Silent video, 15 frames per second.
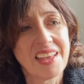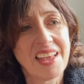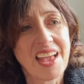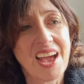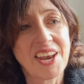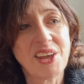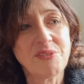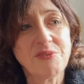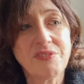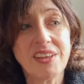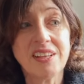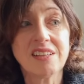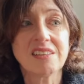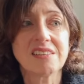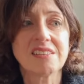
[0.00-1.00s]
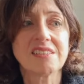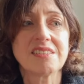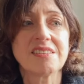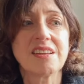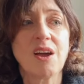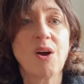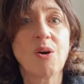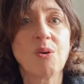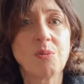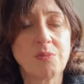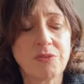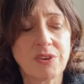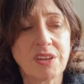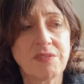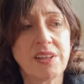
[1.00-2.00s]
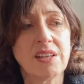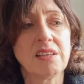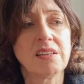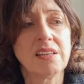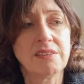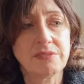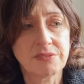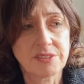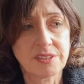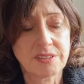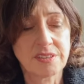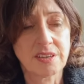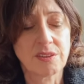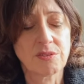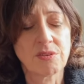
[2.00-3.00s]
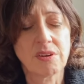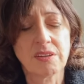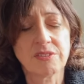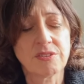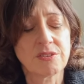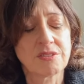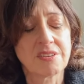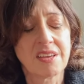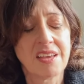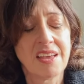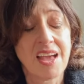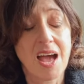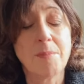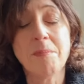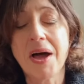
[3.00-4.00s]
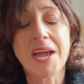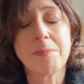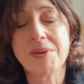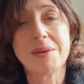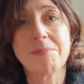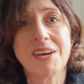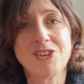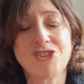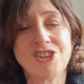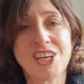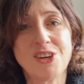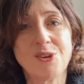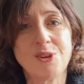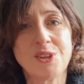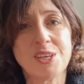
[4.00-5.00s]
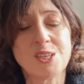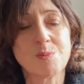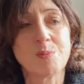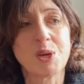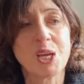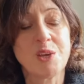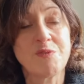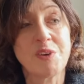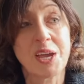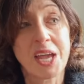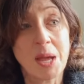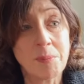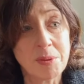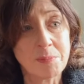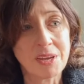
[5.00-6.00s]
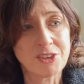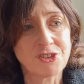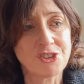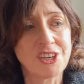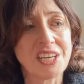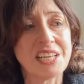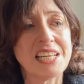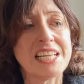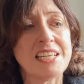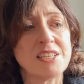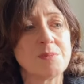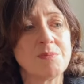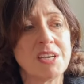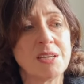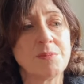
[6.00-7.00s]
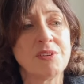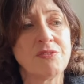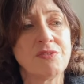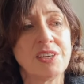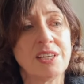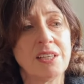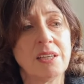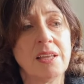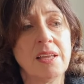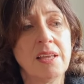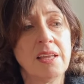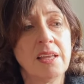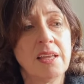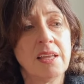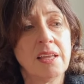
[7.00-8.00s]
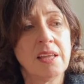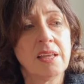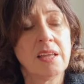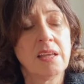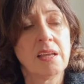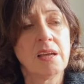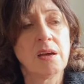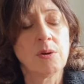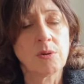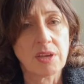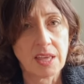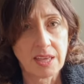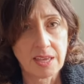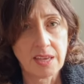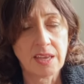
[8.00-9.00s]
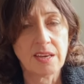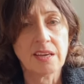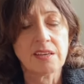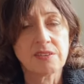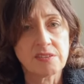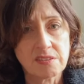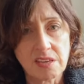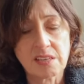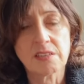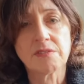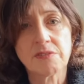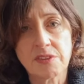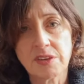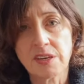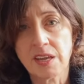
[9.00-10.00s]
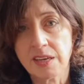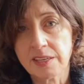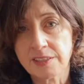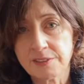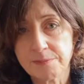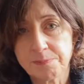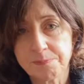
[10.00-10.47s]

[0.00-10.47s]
And I felt hopeful, I felt lifted. I thought, I might be imagining all this, but if I am imagining it, it's made me feel okay and I can settle for the night.